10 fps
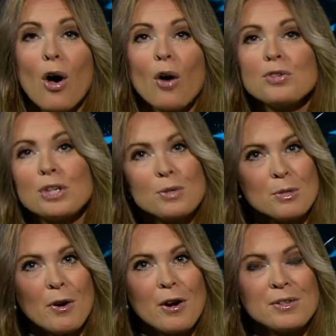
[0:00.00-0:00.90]
On to
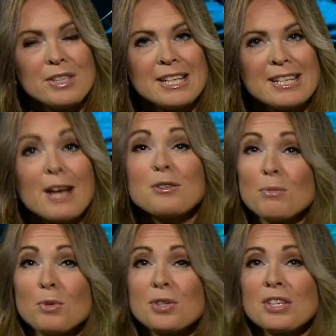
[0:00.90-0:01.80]
tomorrow's details.
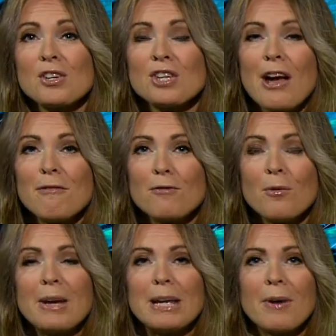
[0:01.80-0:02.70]
More sunshine
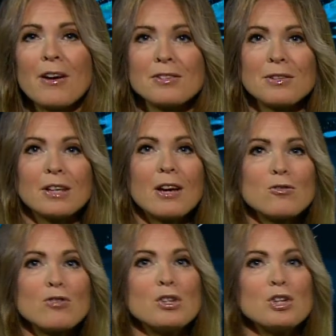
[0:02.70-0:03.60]
for many parts of the
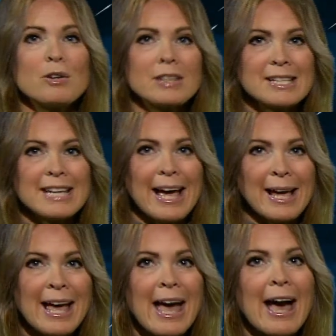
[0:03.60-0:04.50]
country during the
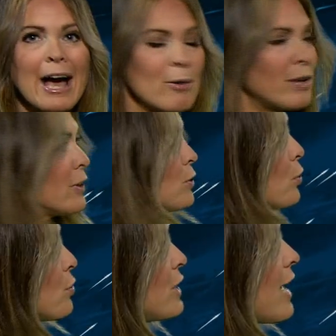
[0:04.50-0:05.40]
day. However,
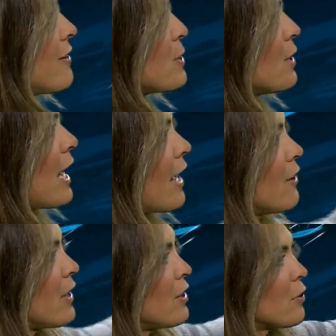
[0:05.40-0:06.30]
northern areas will
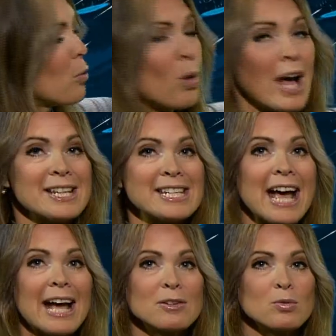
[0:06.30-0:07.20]
have another wet
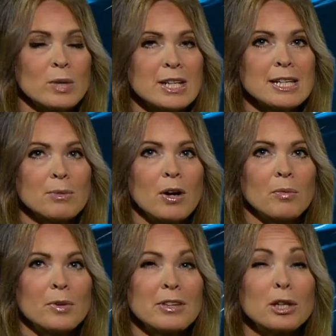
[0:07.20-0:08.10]
and windy
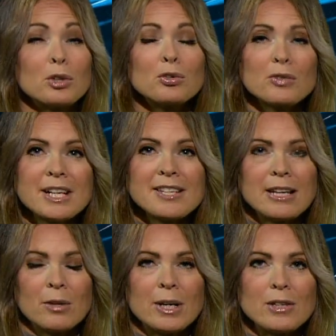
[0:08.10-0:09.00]
one, with
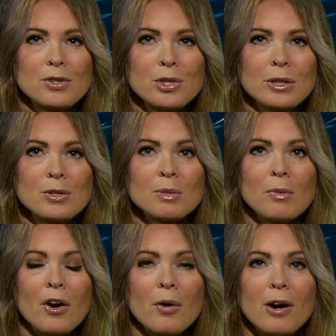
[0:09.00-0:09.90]
increasing winds during
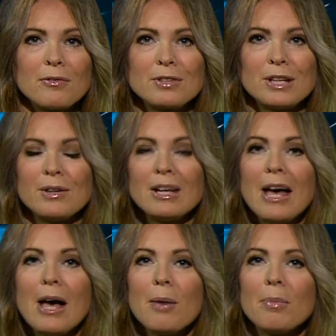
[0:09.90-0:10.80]
tomorrow afternoon.
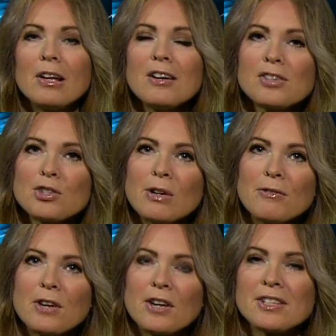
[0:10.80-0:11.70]
Blustery
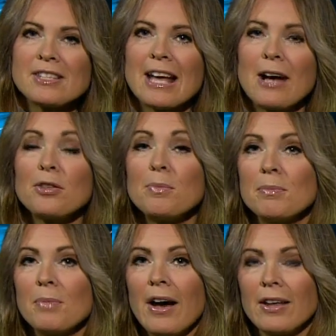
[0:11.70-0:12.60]
further south,
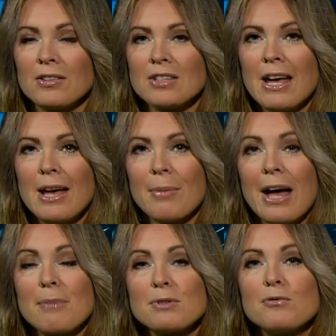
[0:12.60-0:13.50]
but mild.
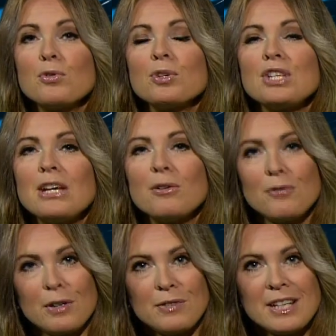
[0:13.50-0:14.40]
Perhaps 14 or
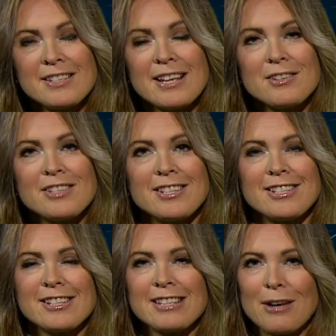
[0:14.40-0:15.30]
15 Celsius
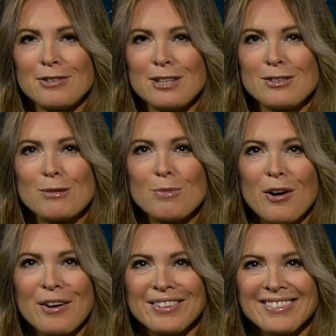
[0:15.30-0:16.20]
in the southeast
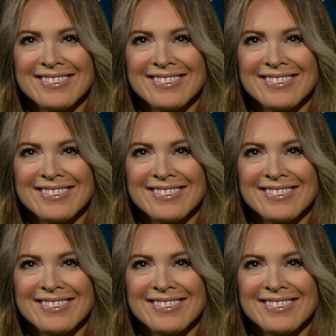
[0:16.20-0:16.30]
tomorrow.